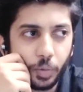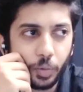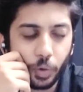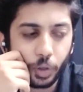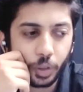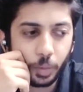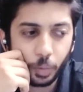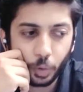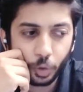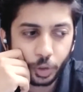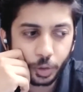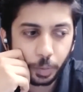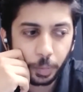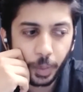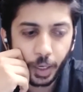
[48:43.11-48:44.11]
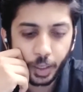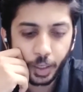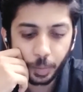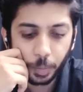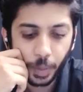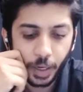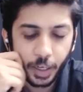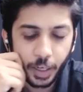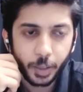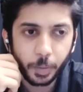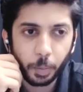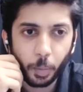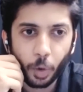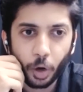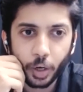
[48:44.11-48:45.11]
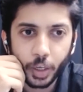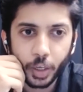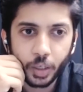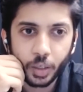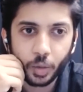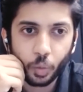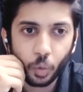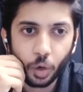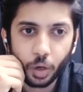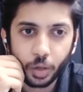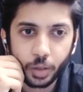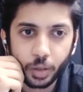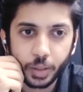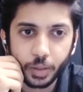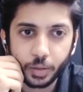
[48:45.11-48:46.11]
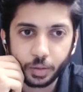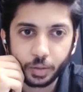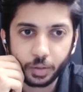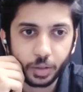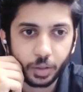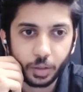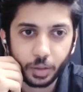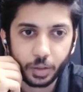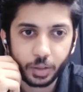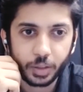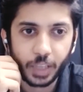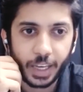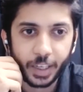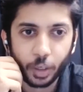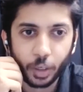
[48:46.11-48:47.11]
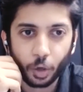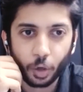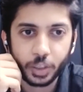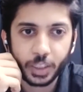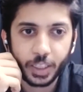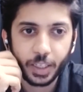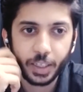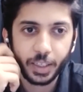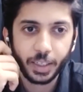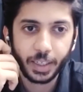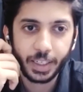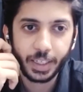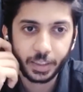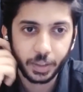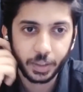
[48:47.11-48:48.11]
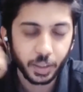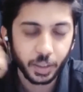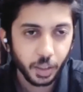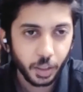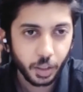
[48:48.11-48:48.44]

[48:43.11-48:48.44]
for the most part, modern war is psychological in nature.